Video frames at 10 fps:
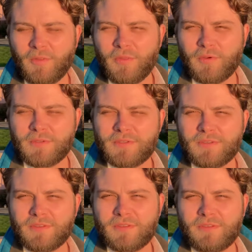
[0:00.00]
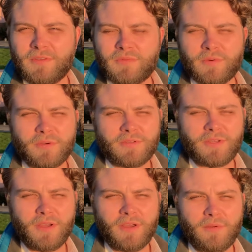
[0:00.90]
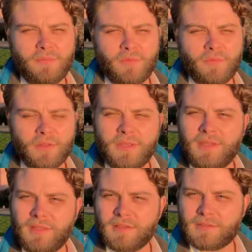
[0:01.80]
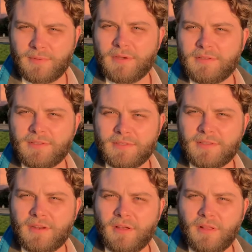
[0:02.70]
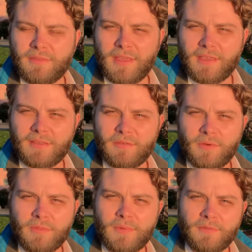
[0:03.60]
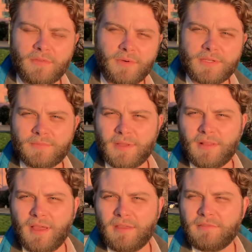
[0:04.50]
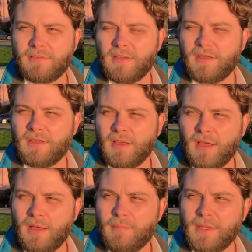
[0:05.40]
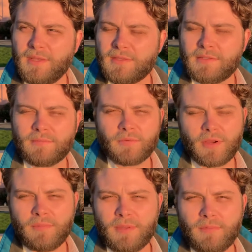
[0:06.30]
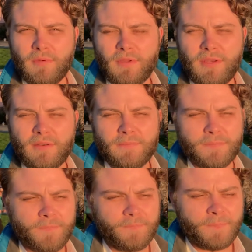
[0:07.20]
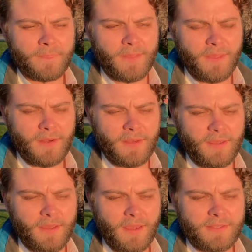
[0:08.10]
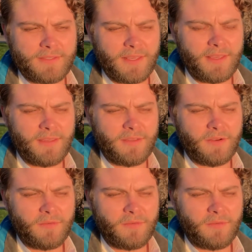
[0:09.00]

those were some really neat experiences that I'll take with me for the rest of my life, meeting some great people. And I'd say,